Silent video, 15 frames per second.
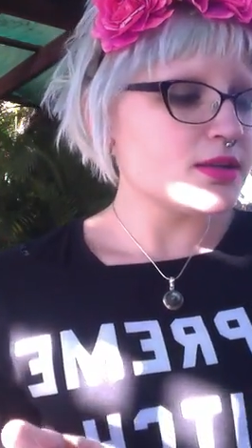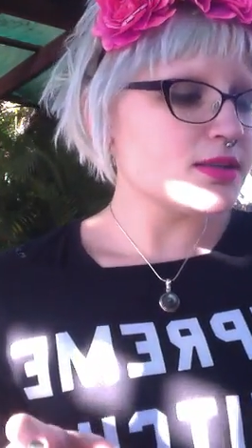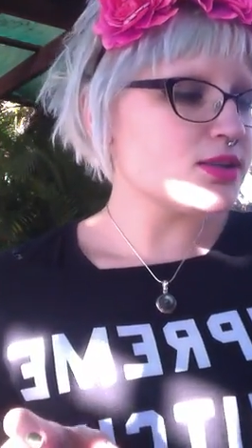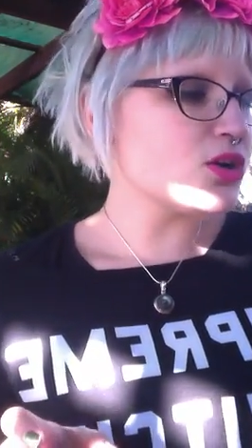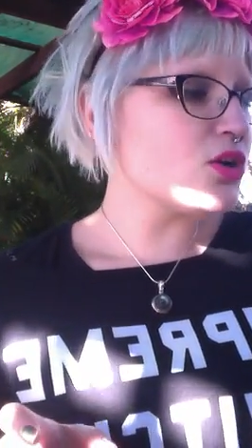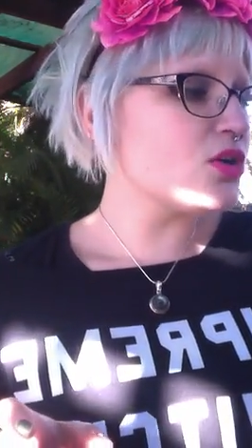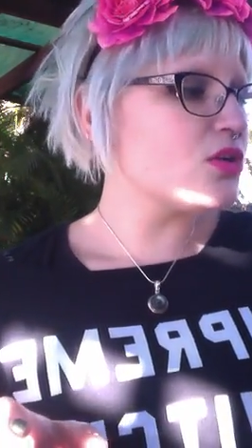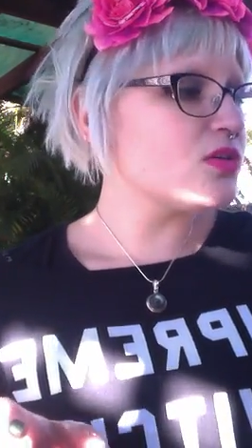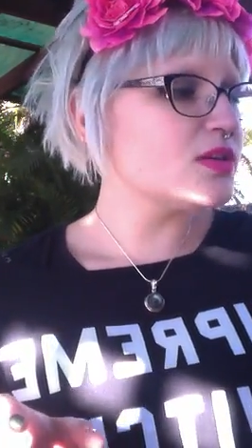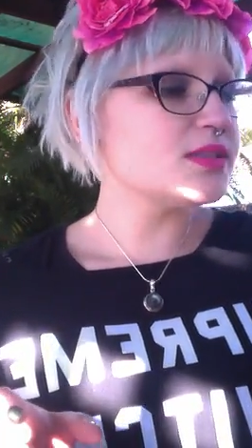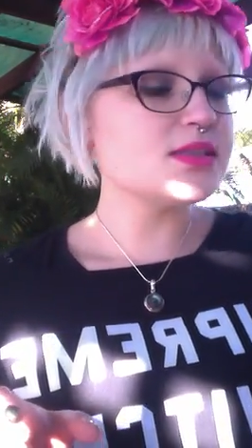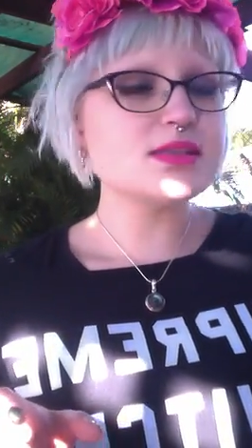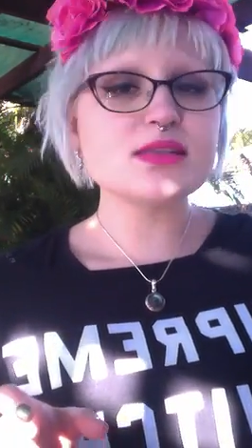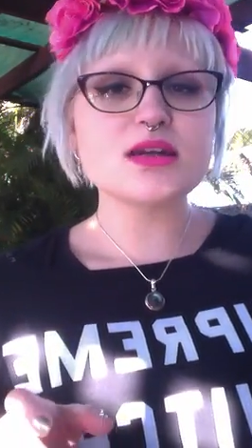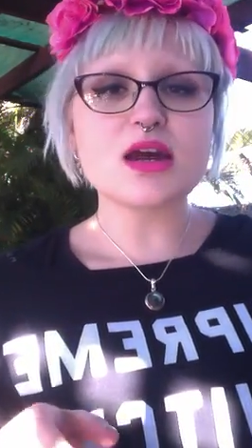So
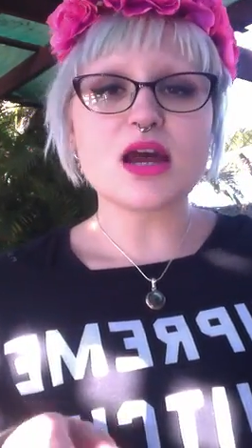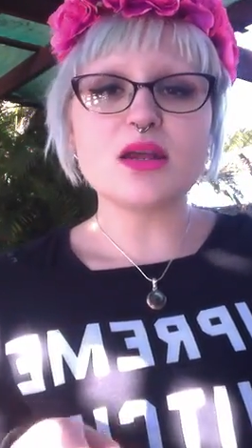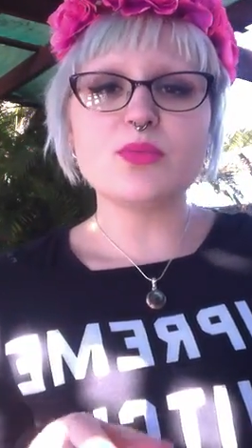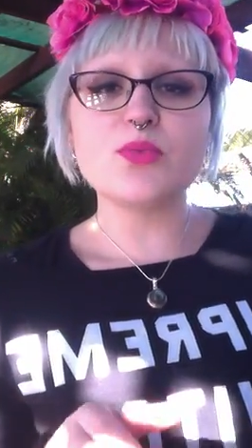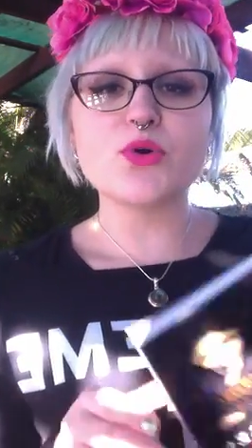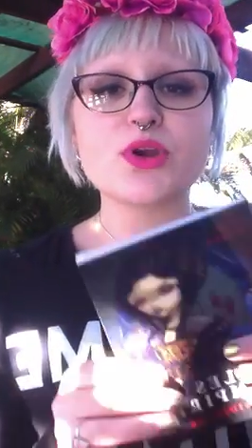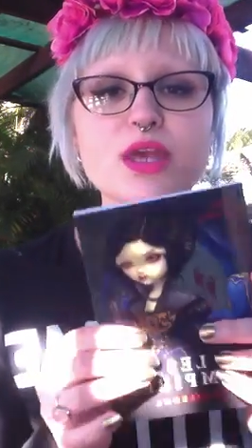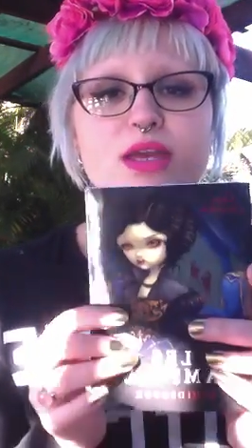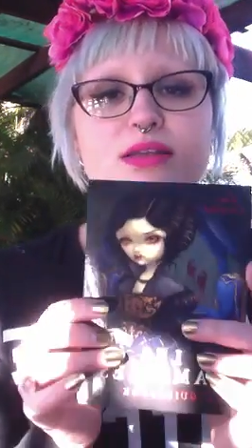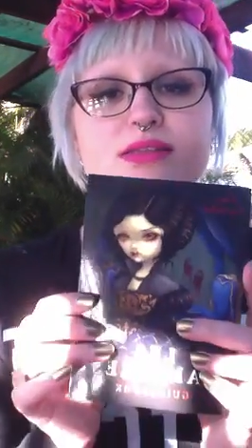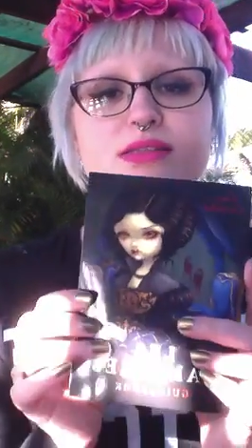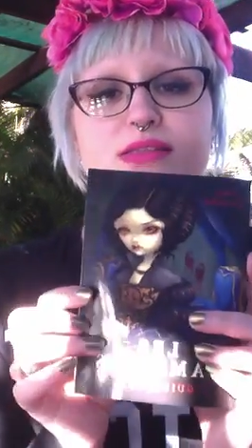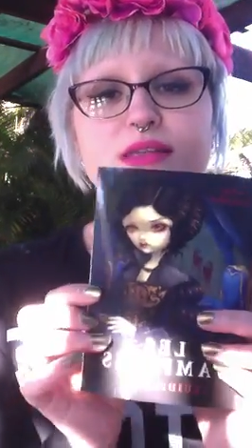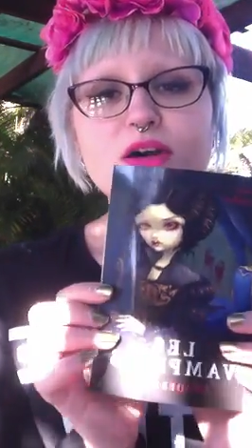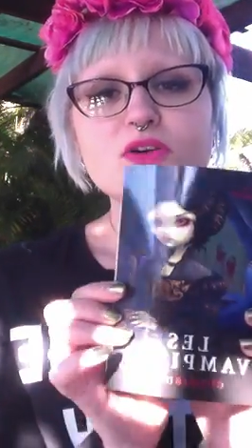this is the guidebook
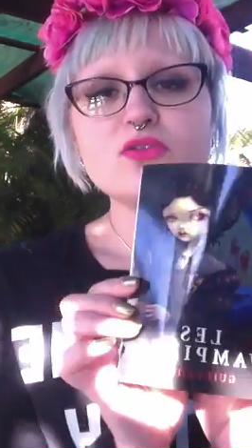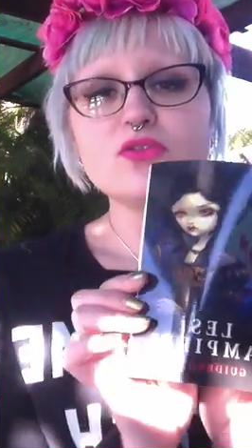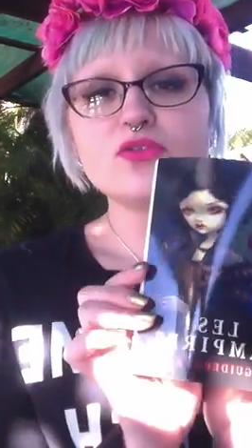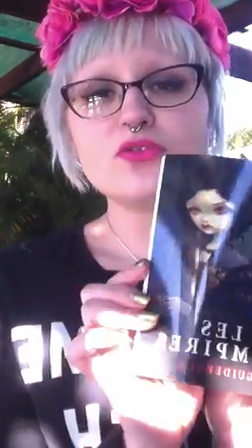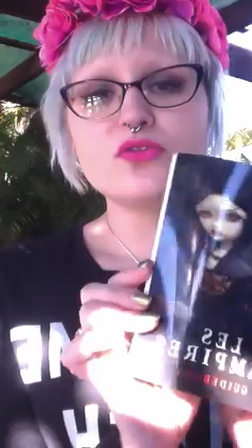itself,